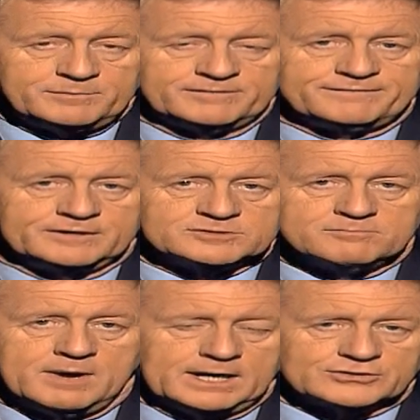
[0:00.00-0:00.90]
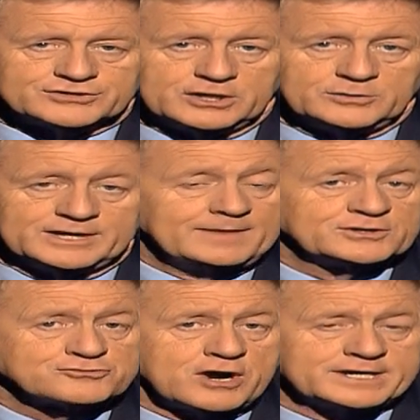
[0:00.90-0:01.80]
from your first milestone. Get
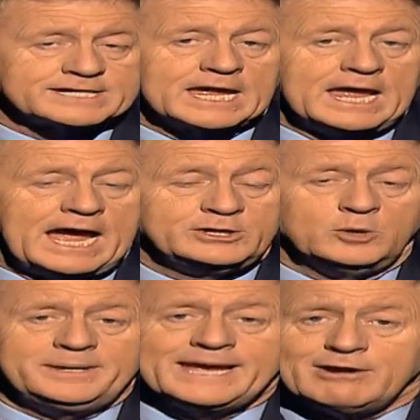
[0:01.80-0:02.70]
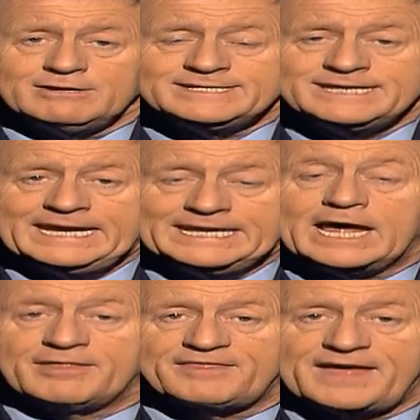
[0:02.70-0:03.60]
this right, and you'll be
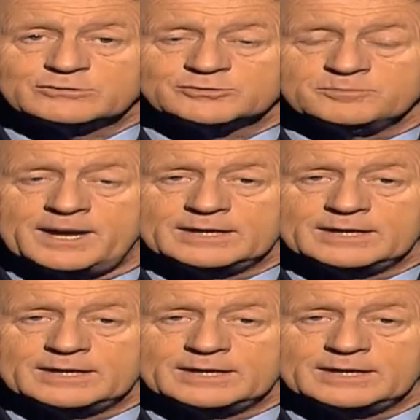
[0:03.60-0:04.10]
guaranteed a thousand